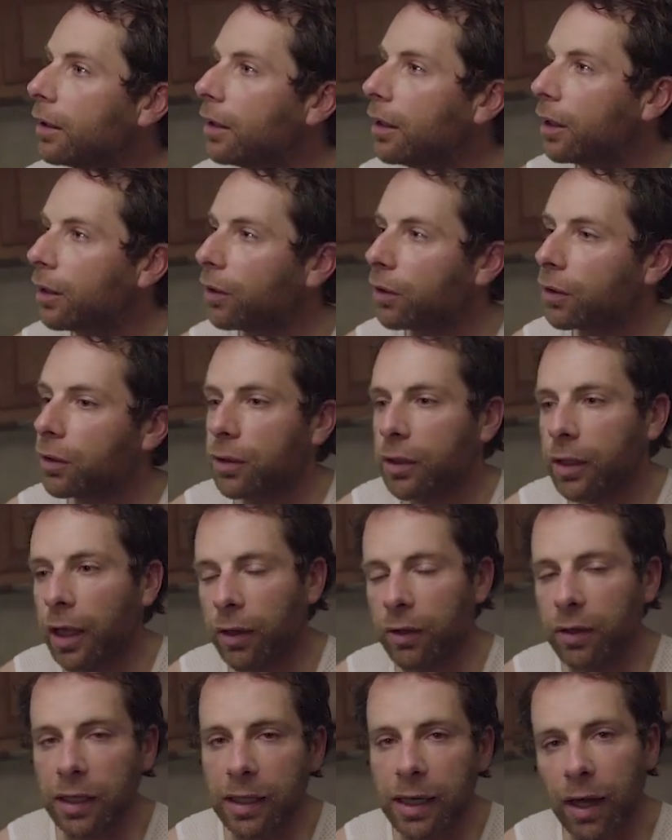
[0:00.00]
you know,
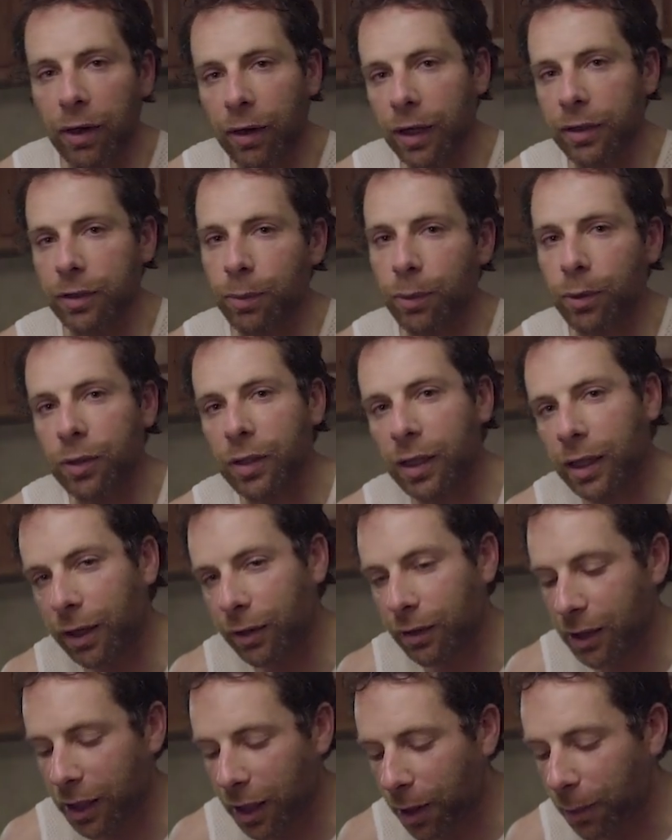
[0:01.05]
counting down as opposed to
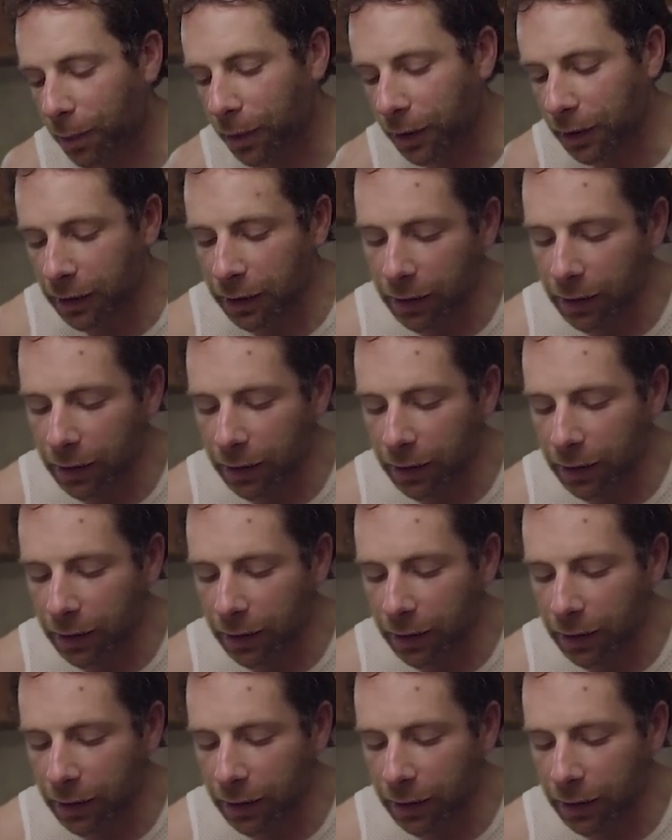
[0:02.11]
counting up.